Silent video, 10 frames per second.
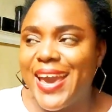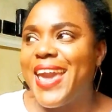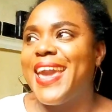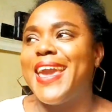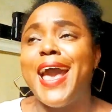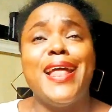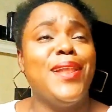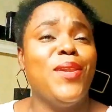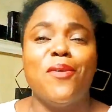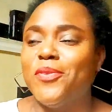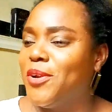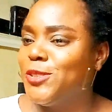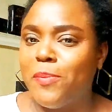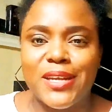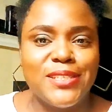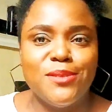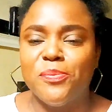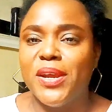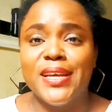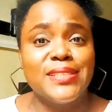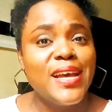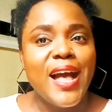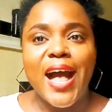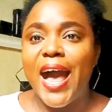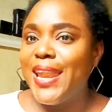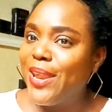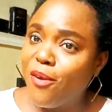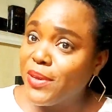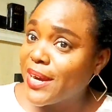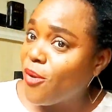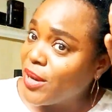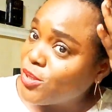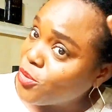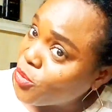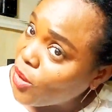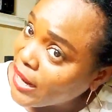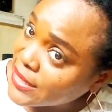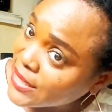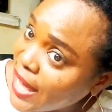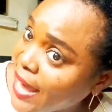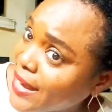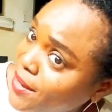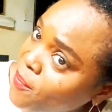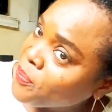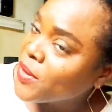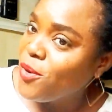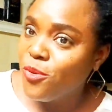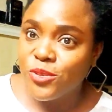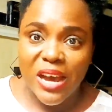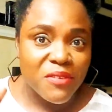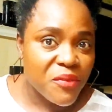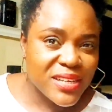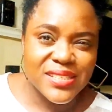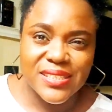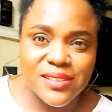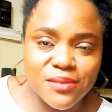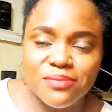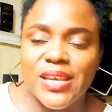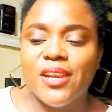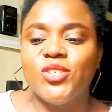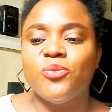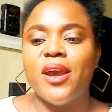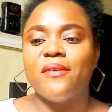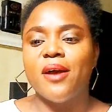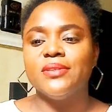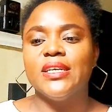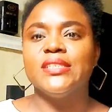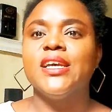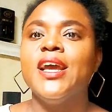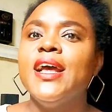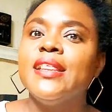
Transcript: I love the respect it brings. I love it. I can't wait to grow it, like you know, to have a very stylish way around it.